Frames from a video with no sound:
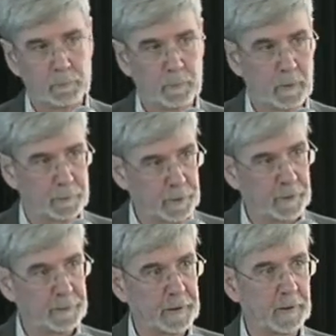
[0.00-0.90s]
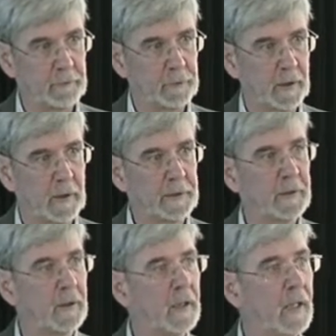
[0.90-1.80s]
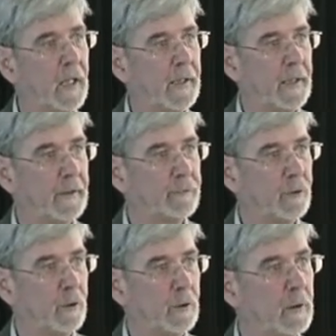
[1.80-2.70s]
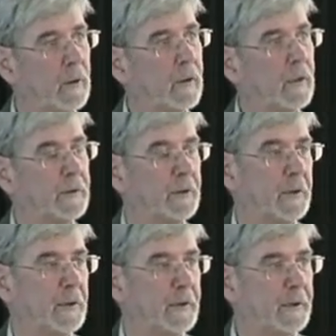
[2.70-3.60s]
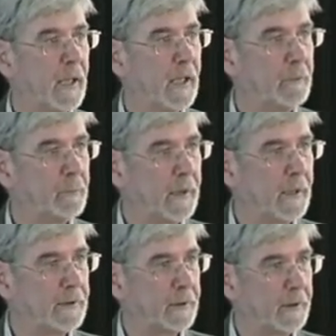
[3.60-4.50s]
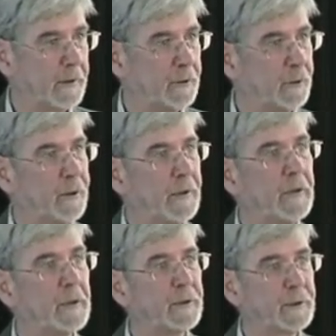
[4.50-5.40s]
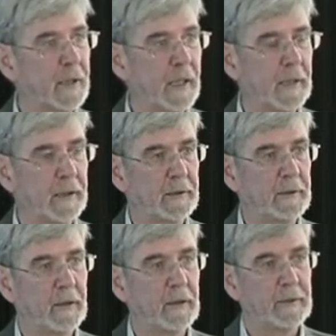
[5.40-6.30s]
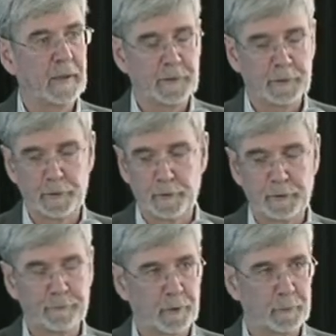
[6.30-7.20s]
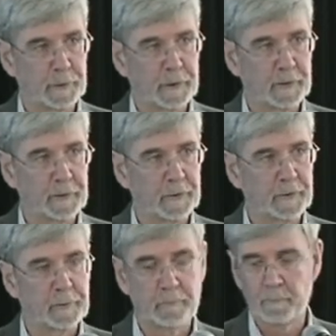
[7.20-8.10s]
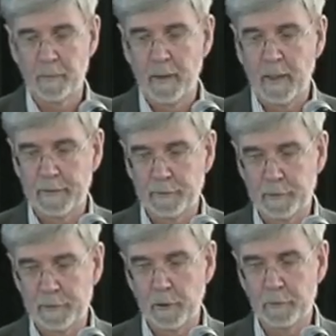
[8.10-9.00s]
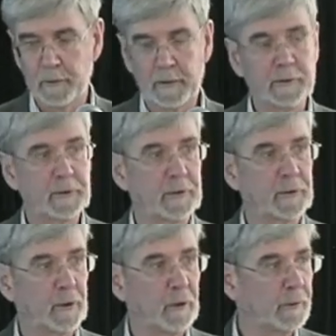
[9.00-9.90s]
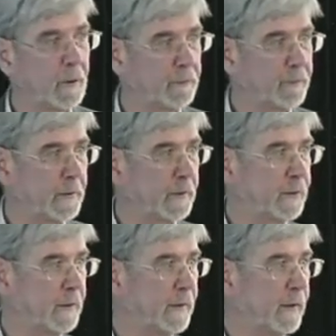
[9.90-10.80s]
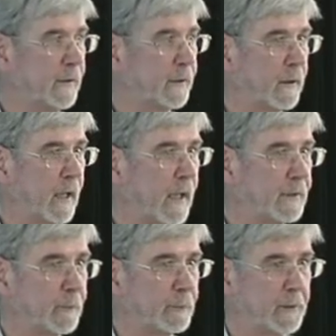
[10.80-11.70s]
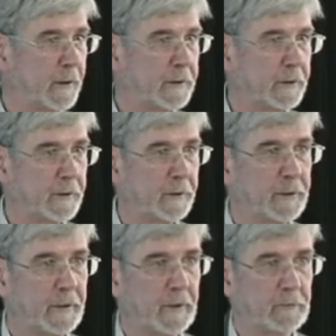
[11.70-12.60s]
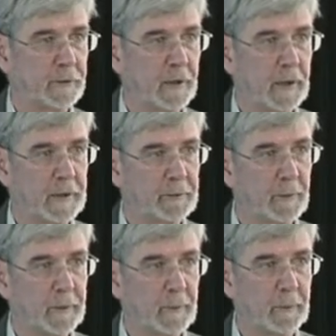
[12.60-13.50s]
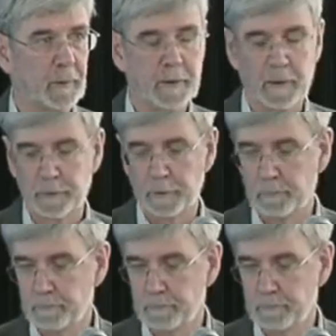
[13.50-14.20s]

observe sea level rise, and therefore it can't be entering into the scaling that's used for the projections. As a result of this, there's low confidence in these larger projections of sea level rise by 2100.